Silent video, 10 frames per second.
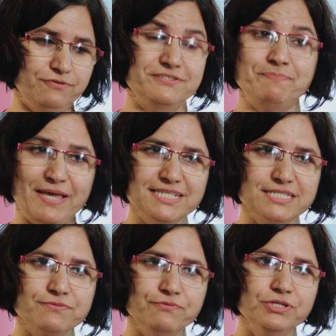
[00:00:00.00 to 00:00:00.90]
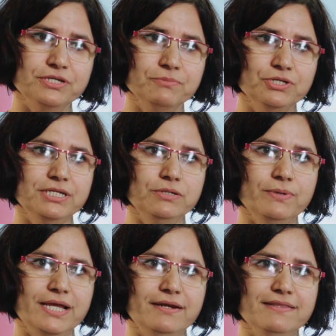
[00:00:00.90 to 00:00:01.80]
of space for the community,
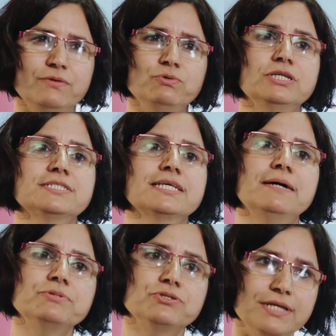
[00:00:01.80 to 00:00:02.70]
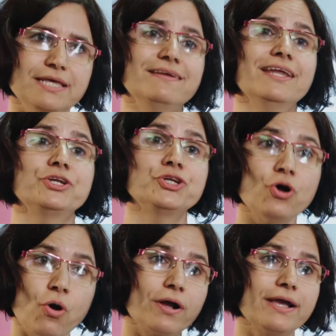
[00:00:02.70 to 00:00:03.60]
where they would just come together and
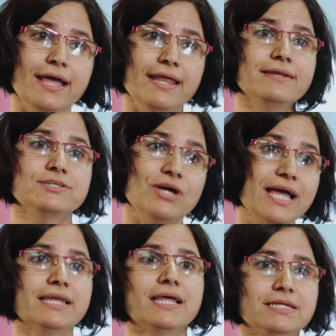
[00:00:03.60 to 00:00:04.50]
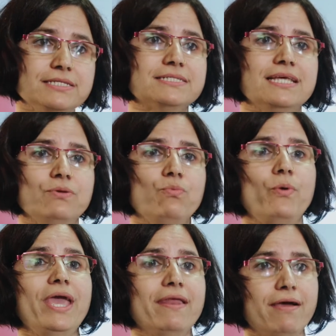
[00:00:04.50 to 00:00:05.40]
talk and try and understand
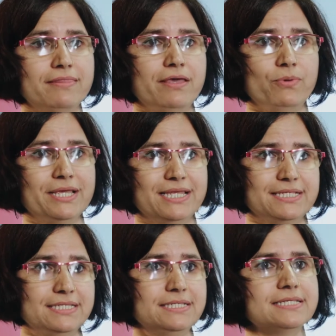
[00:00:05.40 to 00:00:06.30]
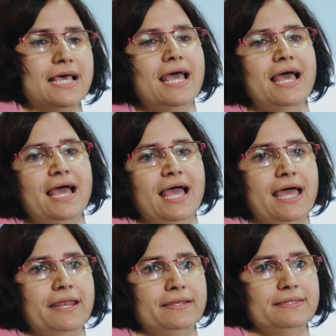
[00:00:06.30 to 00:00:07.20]
where are their weaknesses.
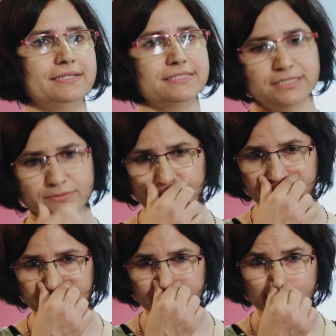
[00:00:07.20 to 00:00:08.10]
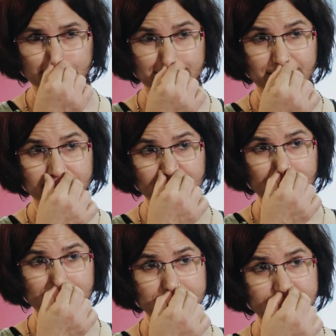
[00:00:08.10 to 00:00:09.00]
And this is where they
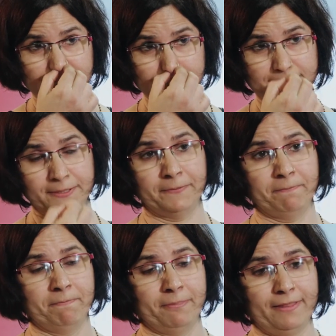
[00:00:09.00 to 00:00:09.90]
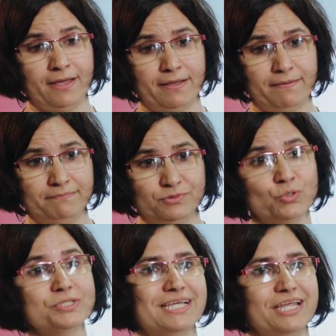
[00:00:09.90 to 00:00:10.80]
realized that
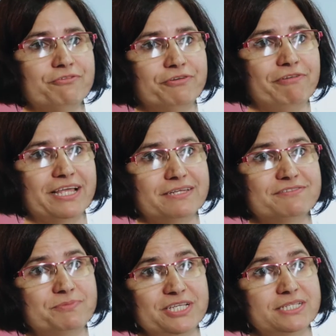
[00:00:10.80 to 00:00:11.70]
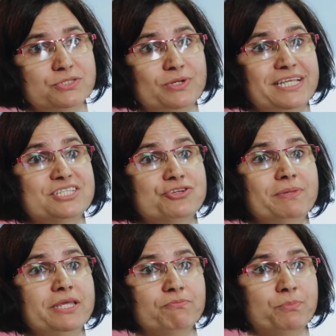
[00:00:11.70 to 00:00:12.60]
those kind of reflective spaces were
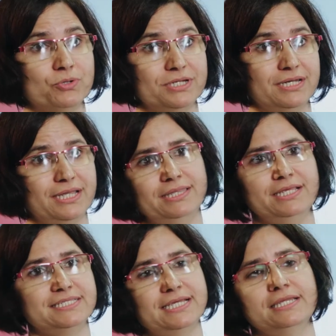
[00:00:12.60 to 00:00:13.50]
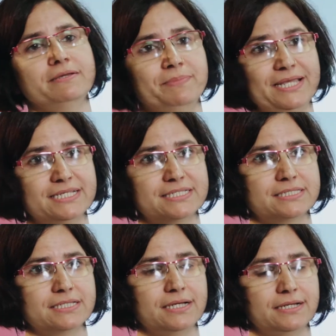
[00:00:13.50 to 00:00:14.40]
extremely important, and they set in a place,